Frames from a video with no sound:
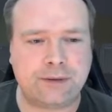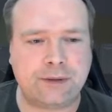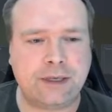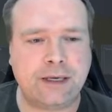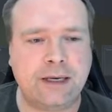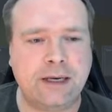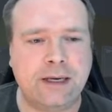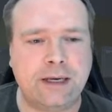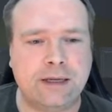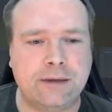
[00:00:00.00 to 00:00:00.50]

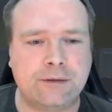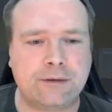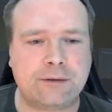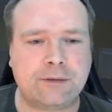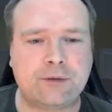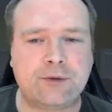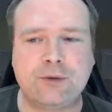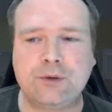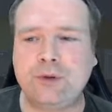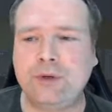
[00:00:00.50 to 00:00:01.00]
there were
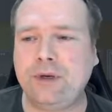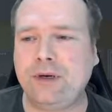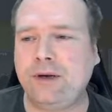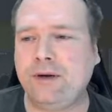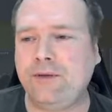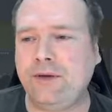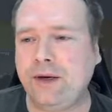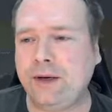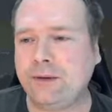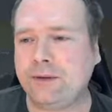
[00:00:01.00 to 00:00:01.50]
some cool
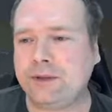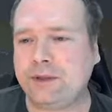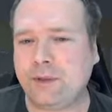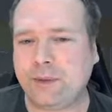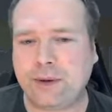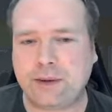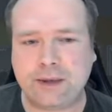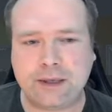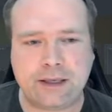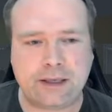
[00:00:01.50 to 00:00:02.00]
videos
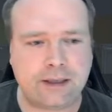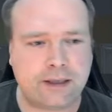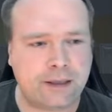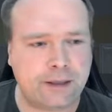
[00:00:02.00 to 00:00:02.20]
about it.